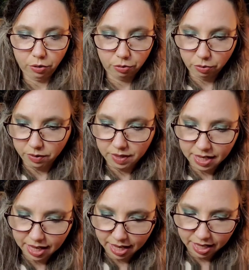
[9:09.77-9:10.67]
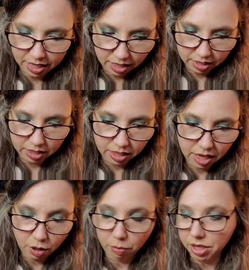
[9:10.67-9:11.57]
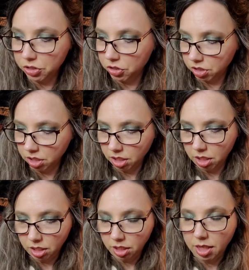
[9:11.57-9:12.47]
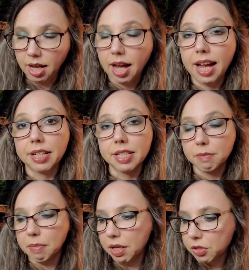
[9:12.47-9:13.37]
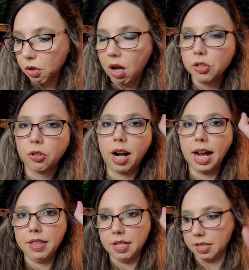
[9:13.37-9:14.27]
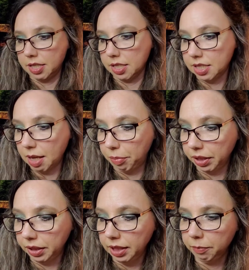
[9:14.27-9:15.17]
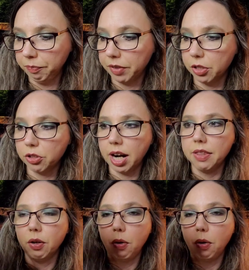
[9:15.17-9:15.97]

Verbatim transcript: through that how much I can smell. So I'll try this separately. I'll try the